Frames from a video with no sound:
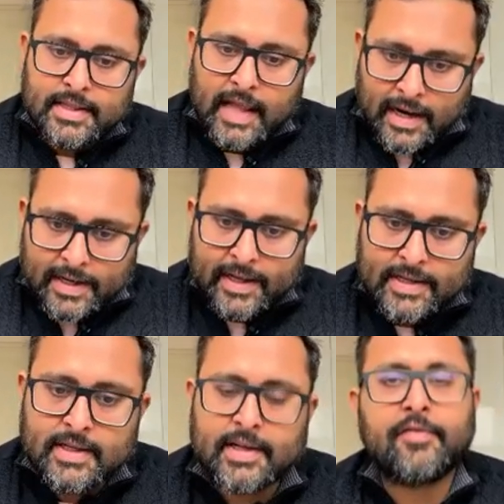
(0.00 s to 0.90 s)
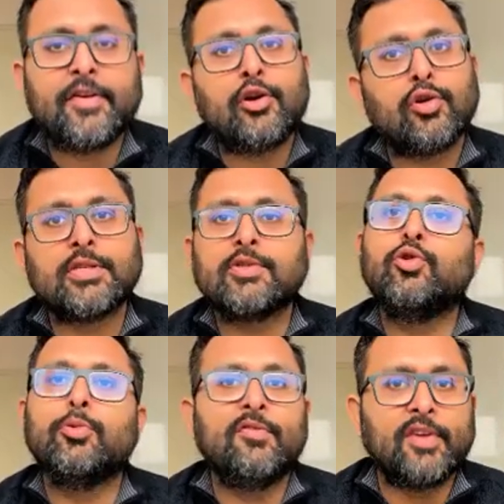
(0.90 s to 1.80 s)
In that case, the deadweight loss is
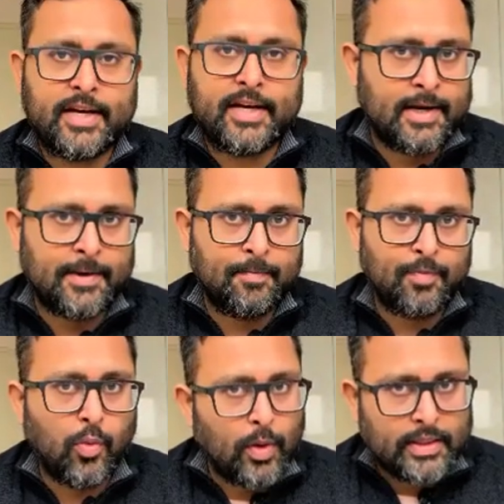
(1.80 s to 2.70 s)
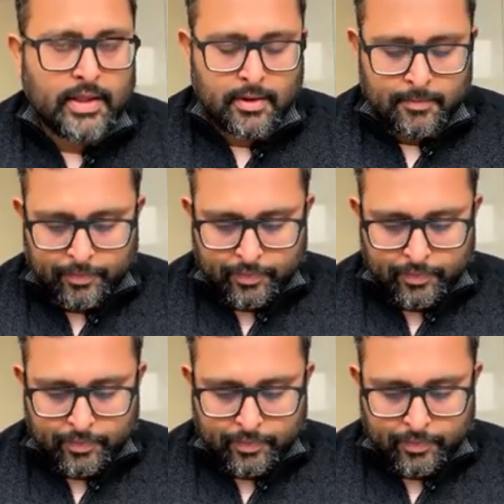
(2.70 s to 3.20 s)
going to be very higher. One thing.